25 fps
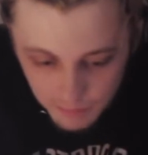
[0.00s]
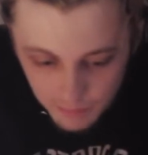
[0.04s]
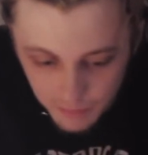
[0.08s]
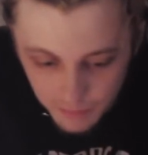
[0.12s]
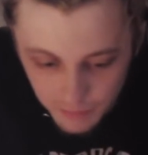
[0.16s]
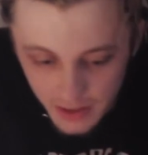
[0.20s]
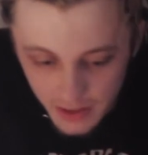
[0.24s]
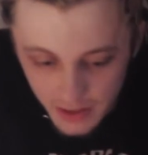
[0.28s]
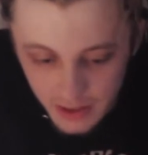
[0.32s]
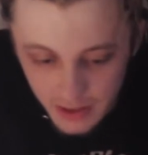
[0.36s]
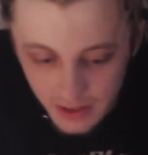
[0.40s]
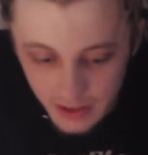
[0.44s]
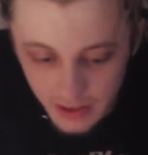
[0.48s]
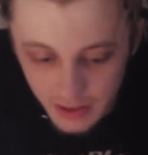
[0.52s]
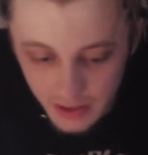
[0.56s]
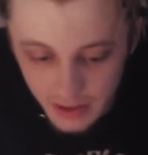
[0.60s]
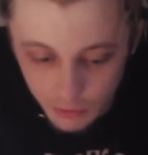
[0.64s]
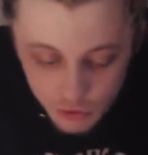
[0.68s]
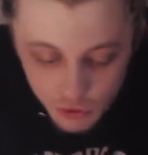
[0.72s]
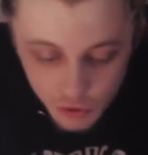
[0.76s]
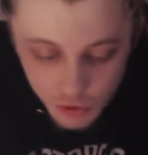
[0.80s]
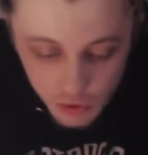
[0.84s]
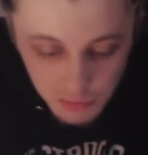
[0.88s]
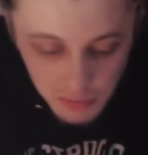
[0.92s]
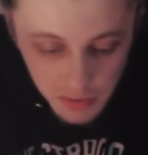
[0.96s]
in
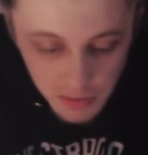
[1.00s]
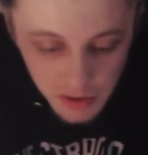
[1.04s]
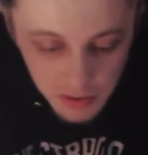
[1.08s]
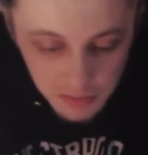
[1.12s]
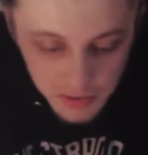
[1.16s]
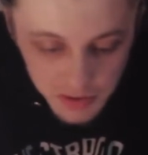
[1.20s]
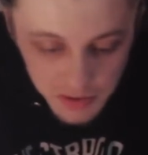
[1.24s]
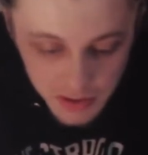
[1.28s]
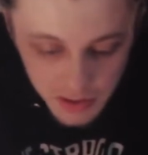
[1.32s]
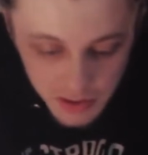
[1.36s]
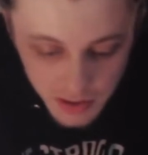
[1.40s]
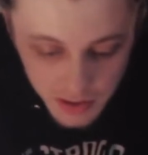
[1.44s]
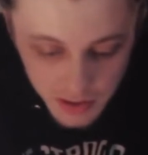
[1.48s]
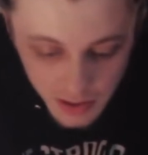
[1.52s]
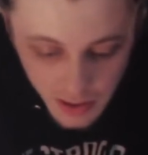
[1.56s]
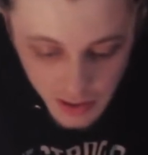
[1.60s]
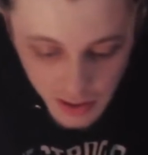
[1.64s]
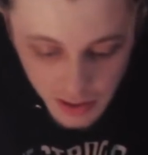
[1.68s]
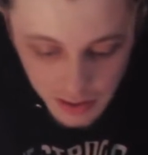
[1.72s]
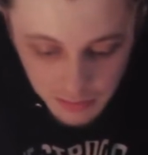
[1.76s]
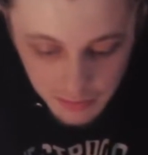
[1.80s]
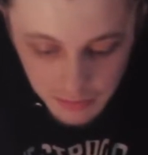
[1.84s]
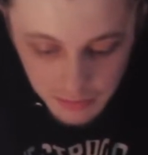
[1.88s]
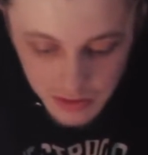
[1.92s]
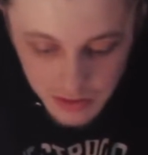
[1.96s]
crucial moments of the game,
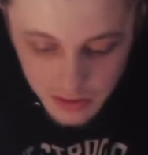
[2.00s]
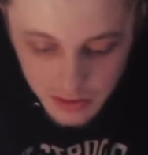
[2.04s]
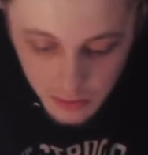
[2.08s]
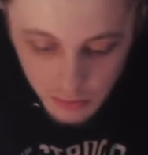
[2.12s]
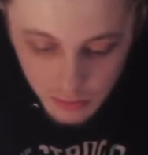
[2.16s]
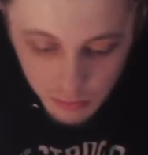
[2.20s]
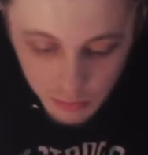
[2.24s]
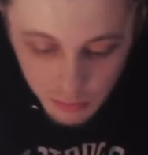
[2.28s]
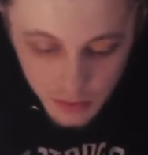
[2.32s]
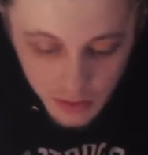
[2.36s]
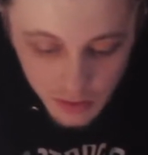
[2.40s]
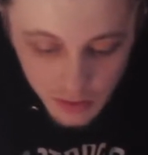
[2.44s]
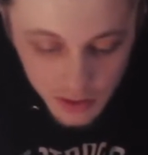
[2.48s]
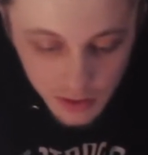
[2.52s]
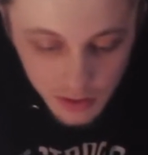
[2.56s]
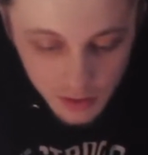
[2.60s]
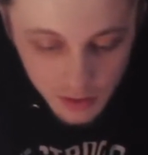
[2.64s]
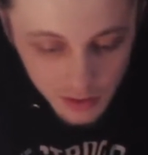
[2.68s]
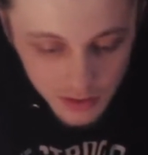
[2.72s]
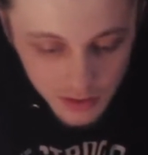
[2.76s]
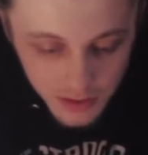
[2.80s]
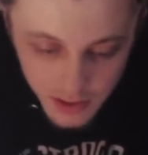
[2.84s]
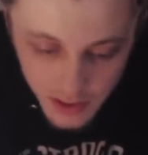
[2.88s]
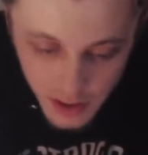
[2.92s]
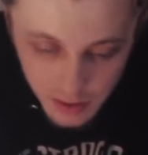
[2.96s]
this could really
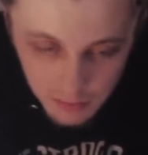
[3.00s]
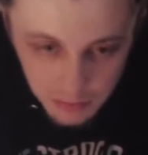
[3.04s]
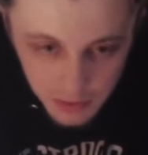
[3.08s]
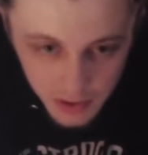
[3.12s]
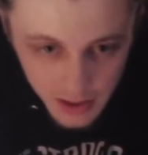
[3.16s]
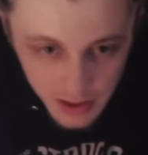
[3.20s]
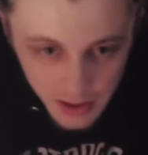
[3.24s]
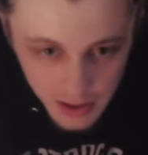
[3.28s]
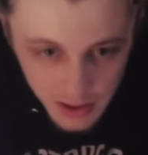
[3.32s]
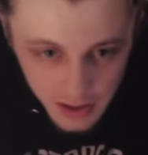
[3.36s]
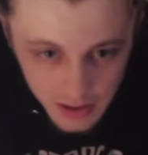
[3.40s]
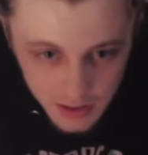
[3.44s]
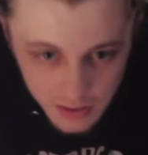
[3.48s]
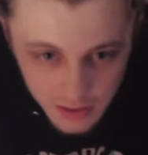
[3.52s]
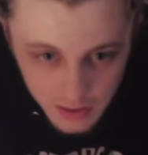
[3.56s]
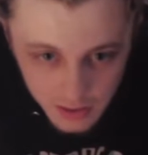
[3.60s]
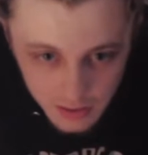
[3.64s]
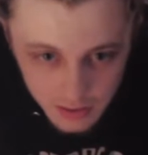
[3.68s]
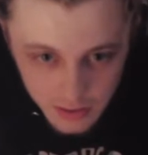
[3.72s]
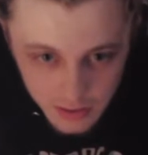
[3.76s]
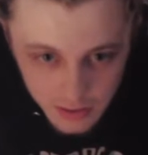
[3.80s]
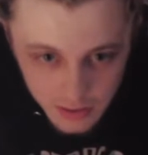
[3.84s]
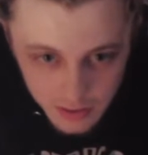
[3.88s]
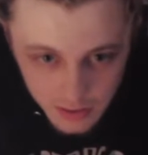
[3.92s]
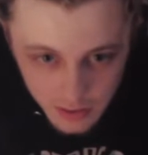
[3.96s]
cause a complication.
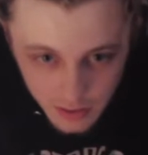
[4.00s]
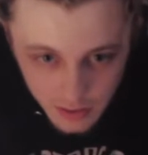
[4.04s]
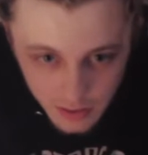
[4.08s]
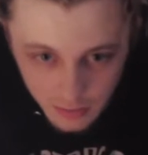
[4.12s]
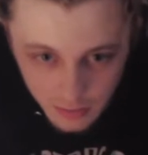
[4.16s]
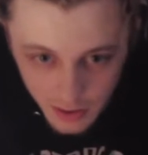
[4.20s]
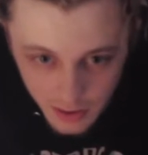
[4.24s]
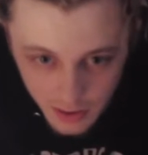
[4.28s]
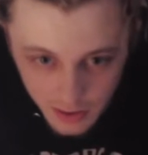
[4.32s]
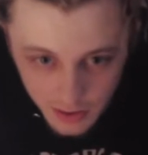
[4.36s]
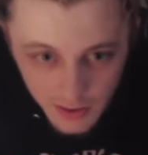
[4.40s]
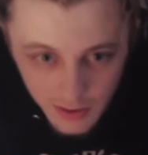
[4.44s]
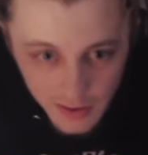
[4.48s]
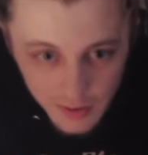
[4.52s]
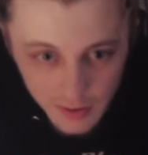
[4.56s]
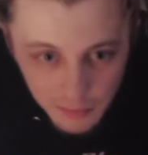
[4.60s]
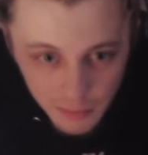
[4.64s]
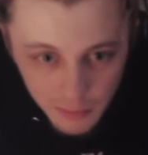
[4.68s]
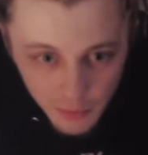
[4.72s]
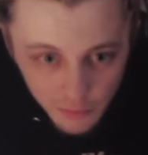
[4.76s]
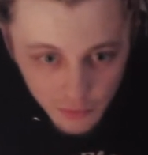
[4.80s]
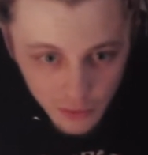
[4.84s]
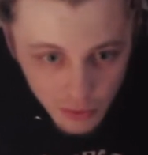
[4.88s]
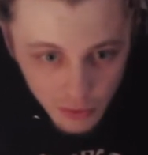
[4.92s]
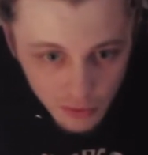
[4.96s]
So
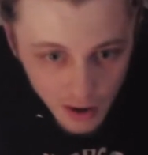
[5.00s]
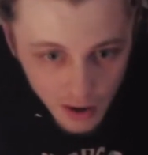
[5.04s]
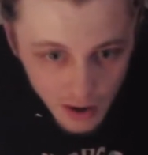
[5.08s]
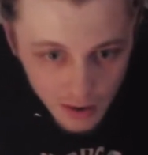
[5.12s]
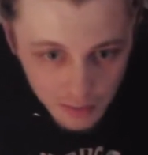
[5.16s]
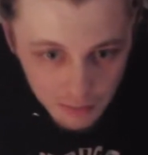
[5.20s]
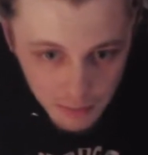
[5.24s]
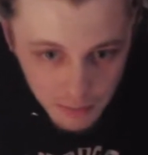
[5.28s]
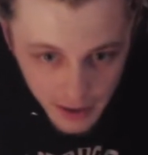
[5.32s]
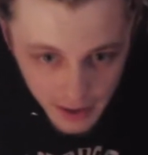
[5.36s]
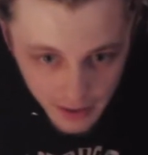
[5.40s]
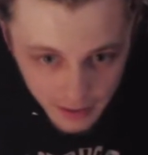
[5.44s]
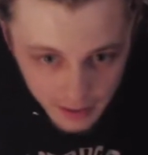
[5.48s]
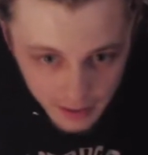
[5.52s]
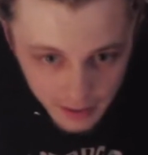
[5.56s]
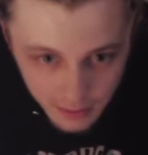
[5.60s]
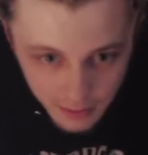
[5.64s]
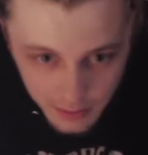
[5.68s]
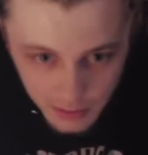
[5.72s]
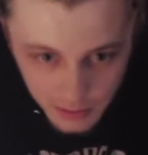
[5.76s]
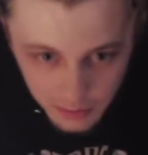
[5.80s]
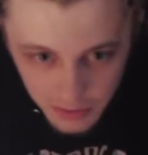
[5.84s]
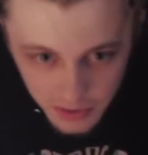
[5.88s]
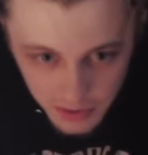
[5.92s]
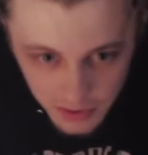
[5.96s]
move the crowd back a
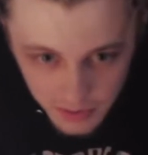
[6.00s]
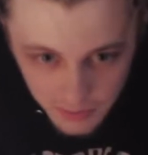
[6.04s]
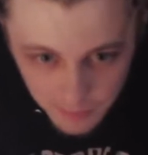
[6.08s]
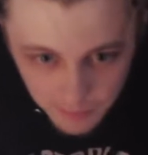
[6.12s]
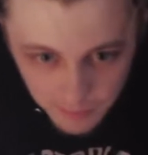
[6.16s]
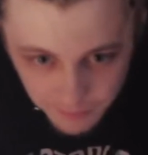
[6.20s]
little bit.